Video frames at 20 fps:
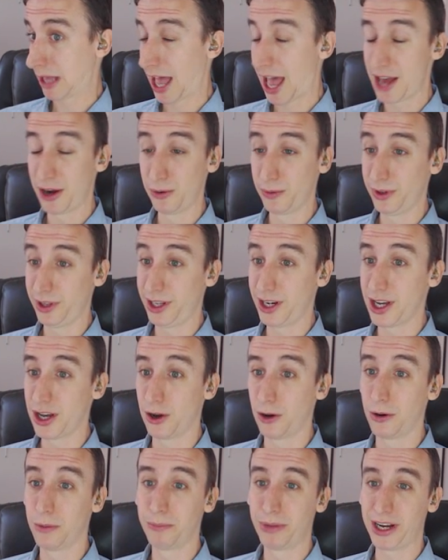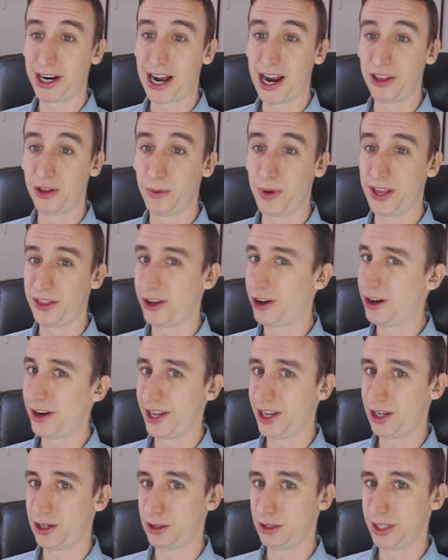I don't really know, but either way, the
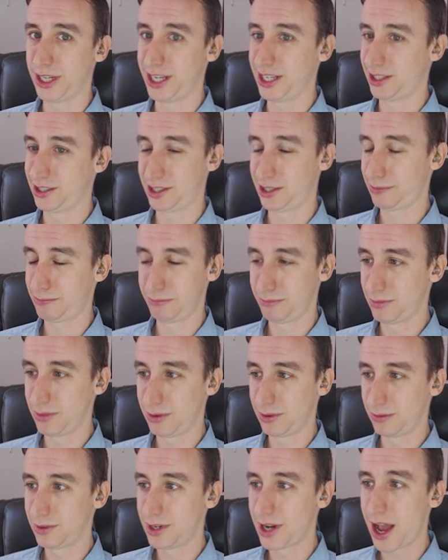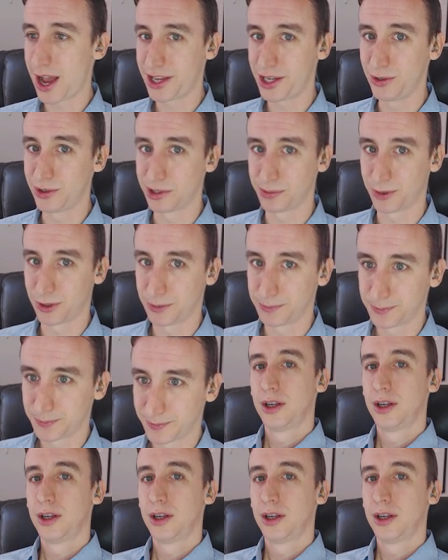audio is not usable.